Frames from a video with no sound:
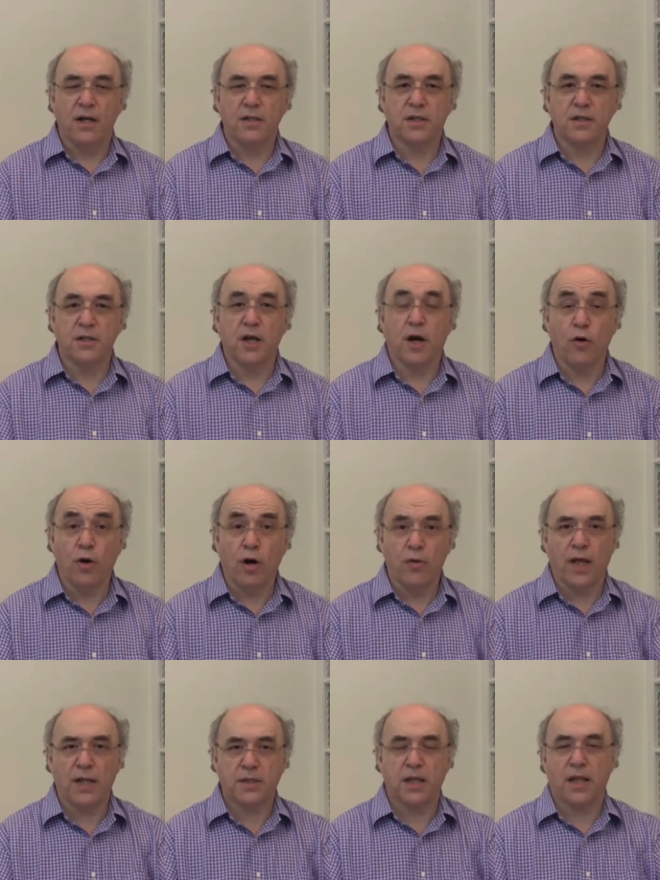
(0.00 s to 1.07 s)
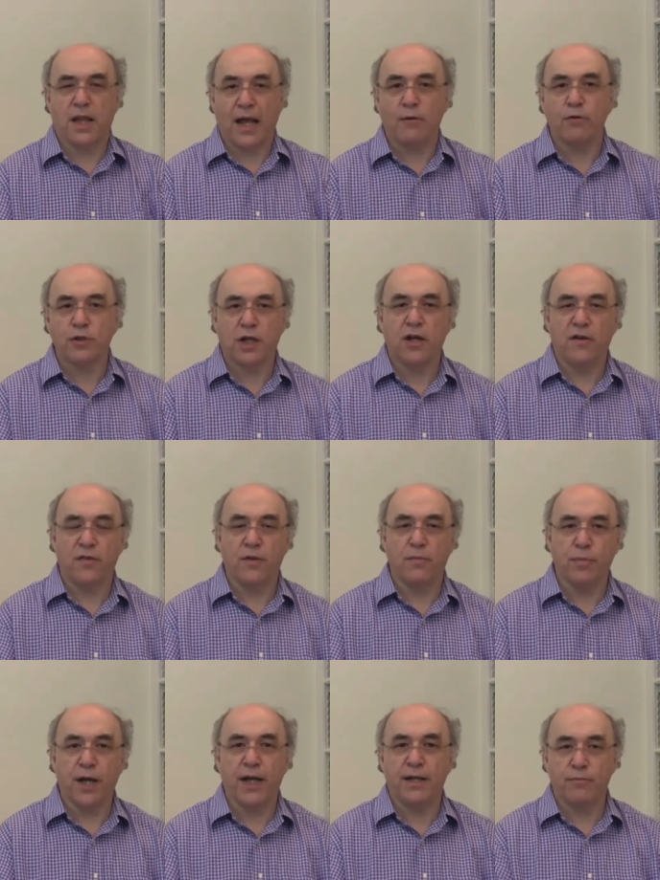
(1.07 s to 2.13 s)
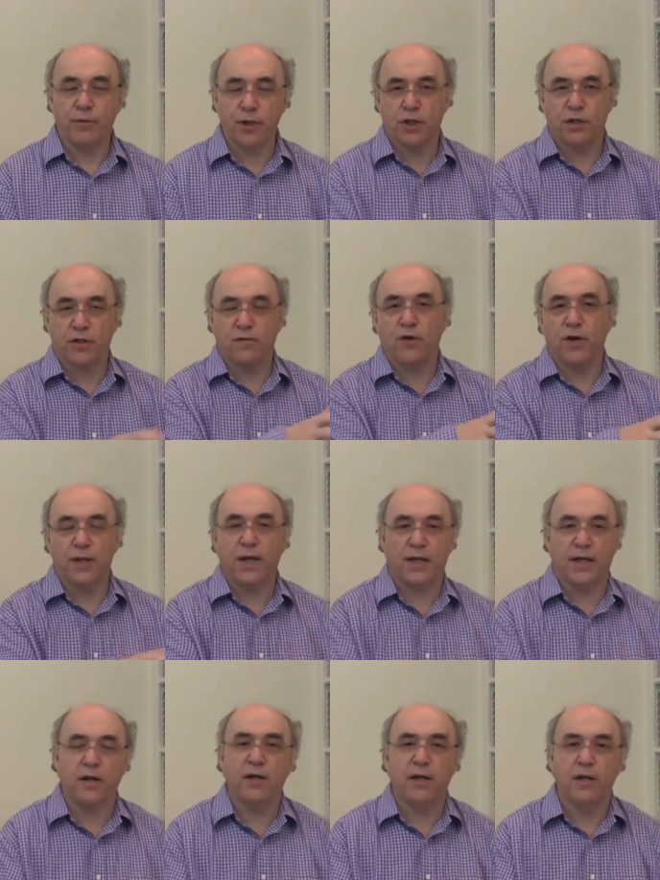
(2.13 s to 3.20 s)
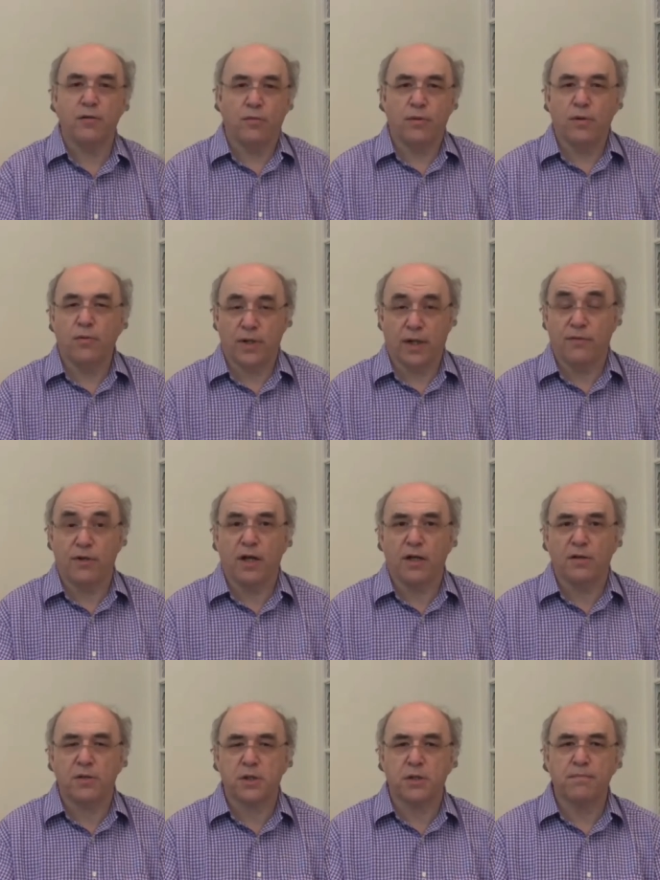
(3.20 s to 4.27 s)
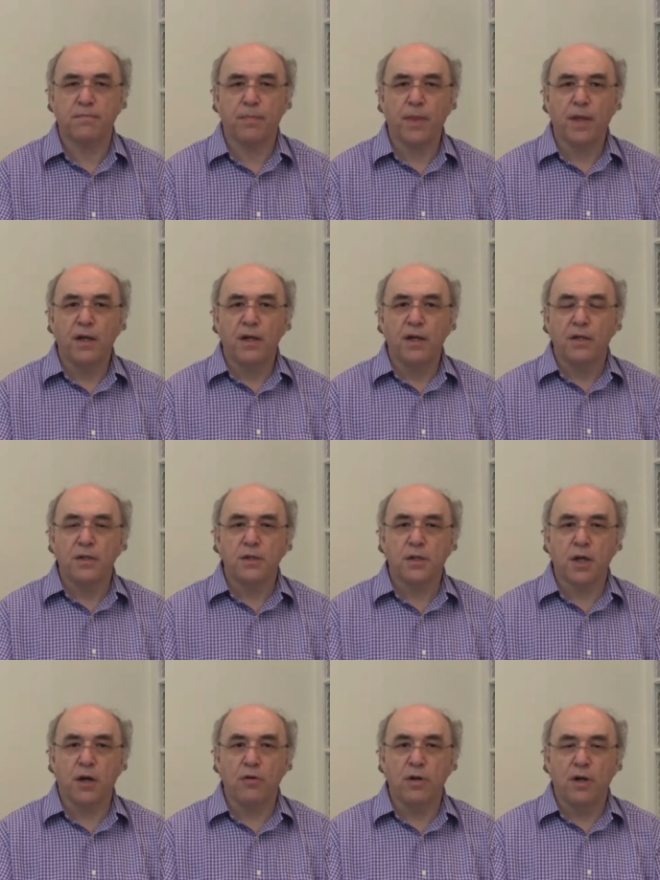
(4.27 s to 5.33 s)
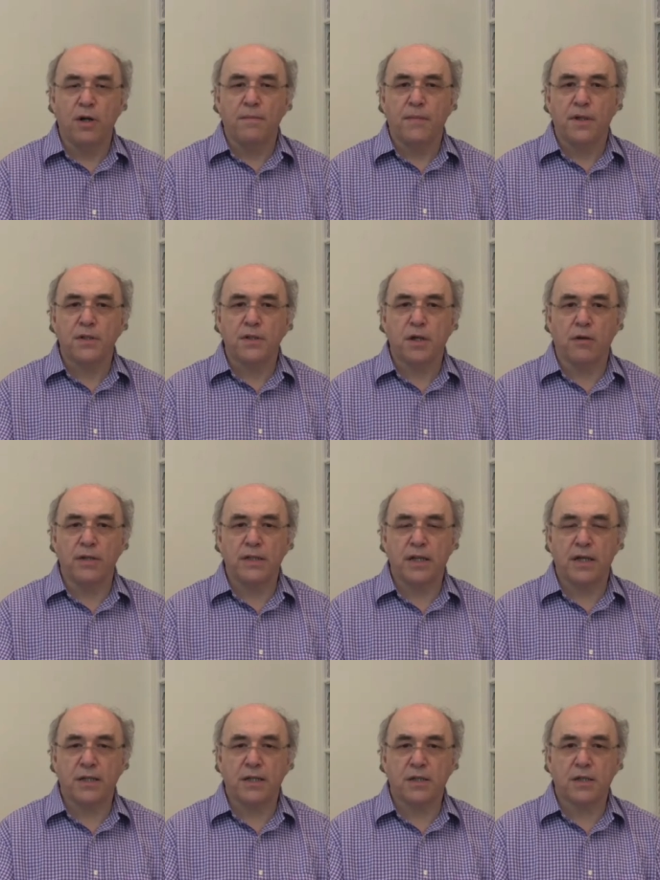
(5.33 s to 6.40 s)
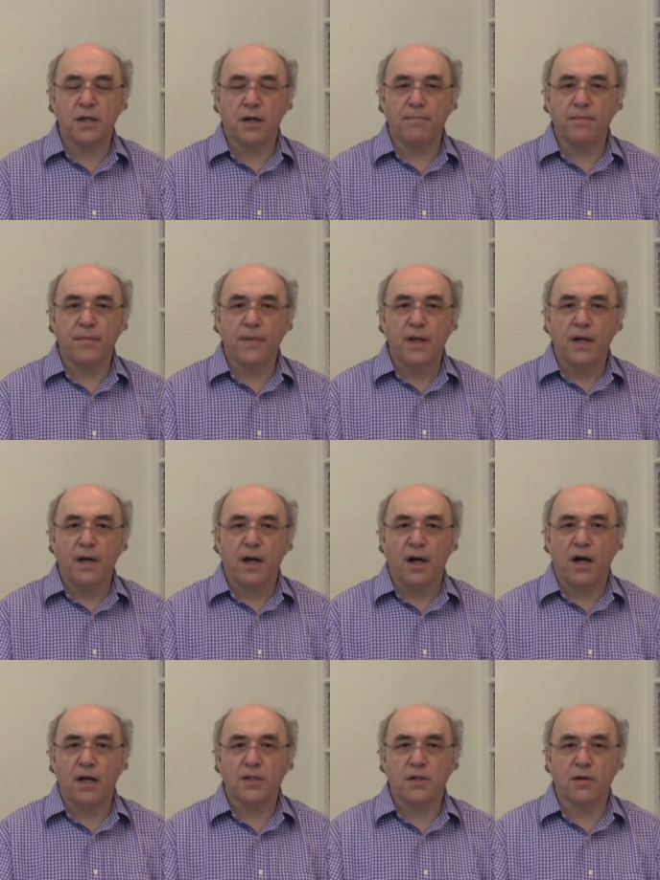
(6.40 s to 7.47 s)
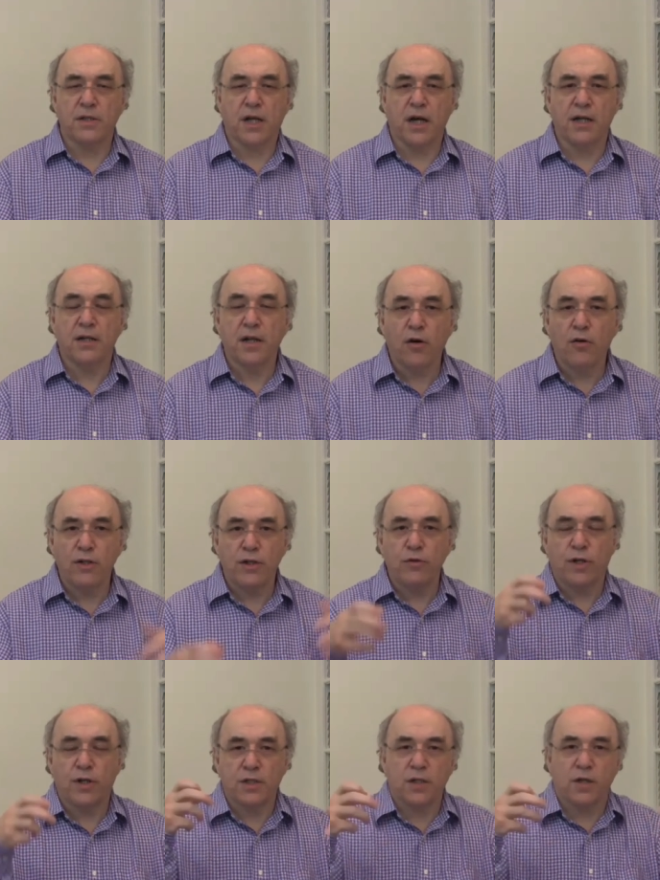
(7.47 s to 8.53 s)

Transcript: to know, oh, that's the language area of the brain, we should avoid that area or whatever else. So it's kind of known. You can